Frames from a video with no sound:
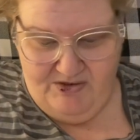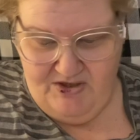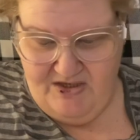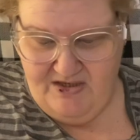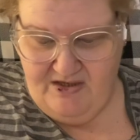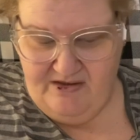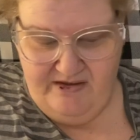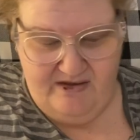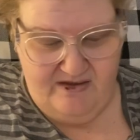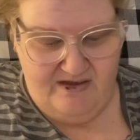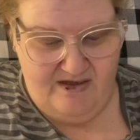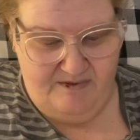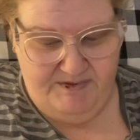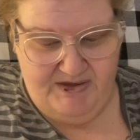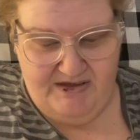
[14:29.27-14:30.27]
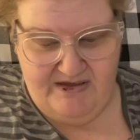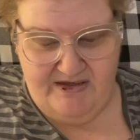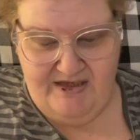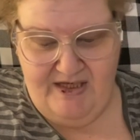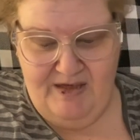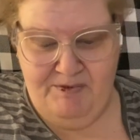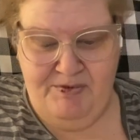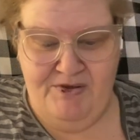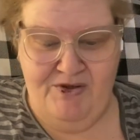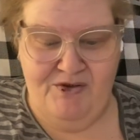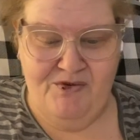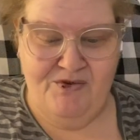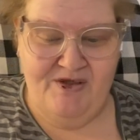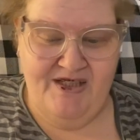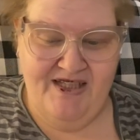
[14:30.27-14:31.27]
just a little something to keep
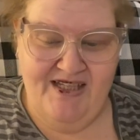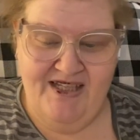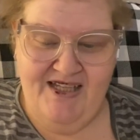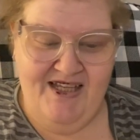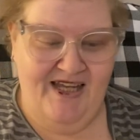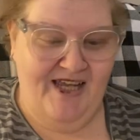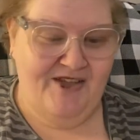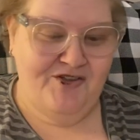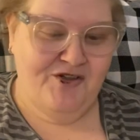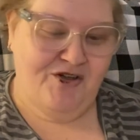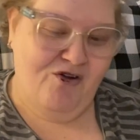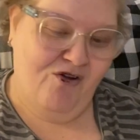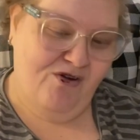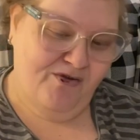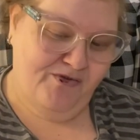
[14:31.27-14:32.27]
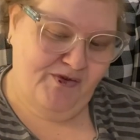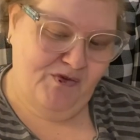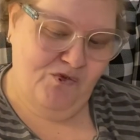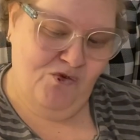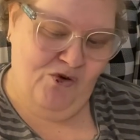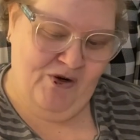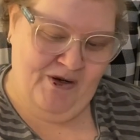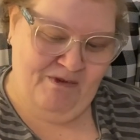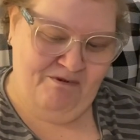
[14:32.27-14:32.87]
you and your coffee warm.